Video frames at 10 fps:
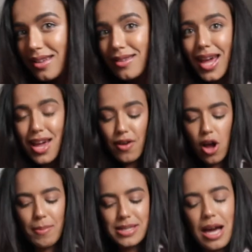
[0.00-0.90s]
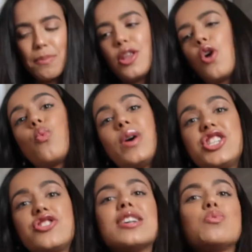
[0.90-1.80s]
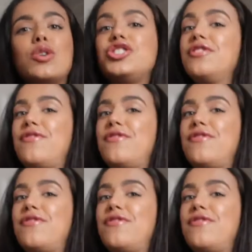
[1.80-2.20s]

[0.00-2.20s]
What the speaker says: Leave a comment down below which dress was your